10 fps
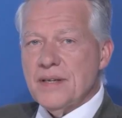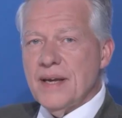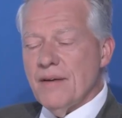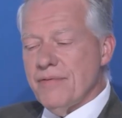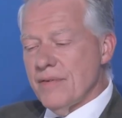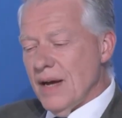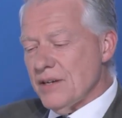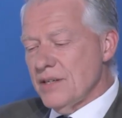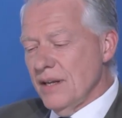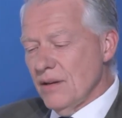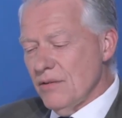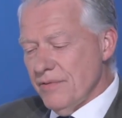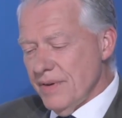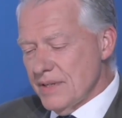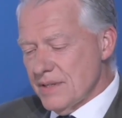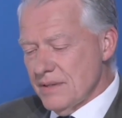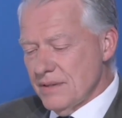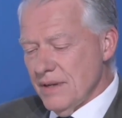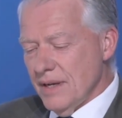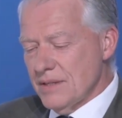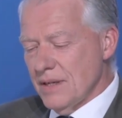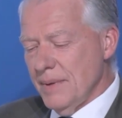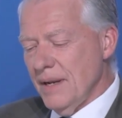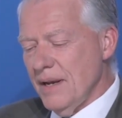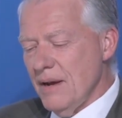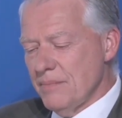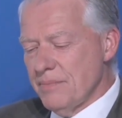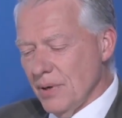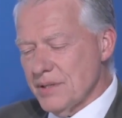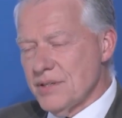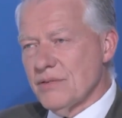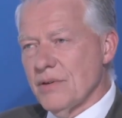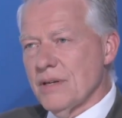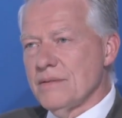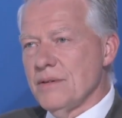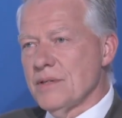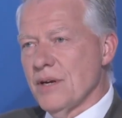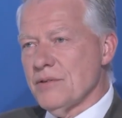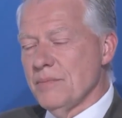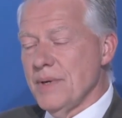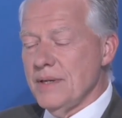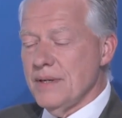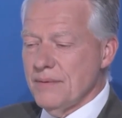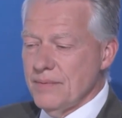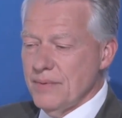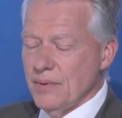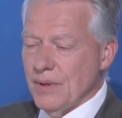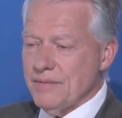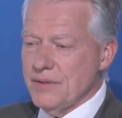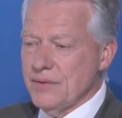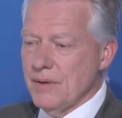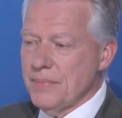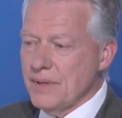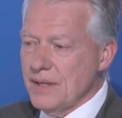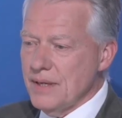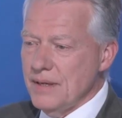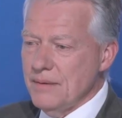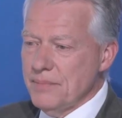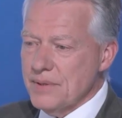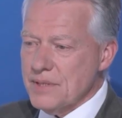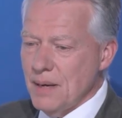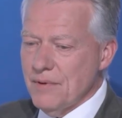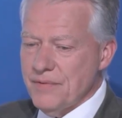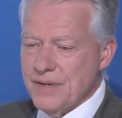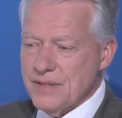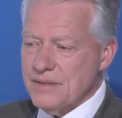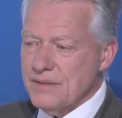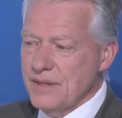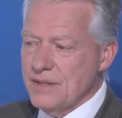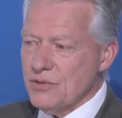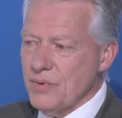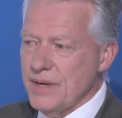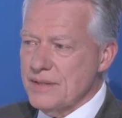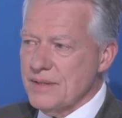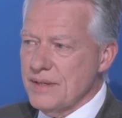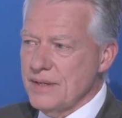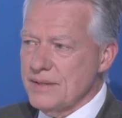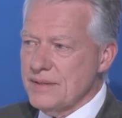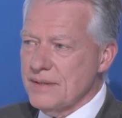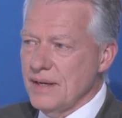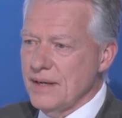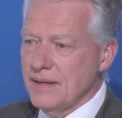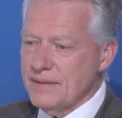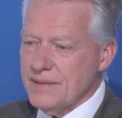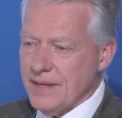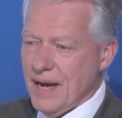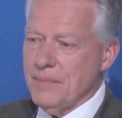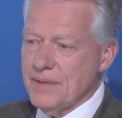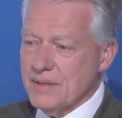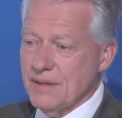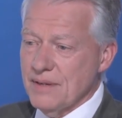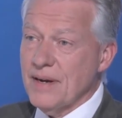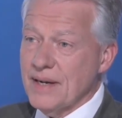yeah. For actually, a lot of his his. I mean, I know politicians have got to do social media. We all have to do it. But the but some of his his tweets and his uh, to camera things are frankly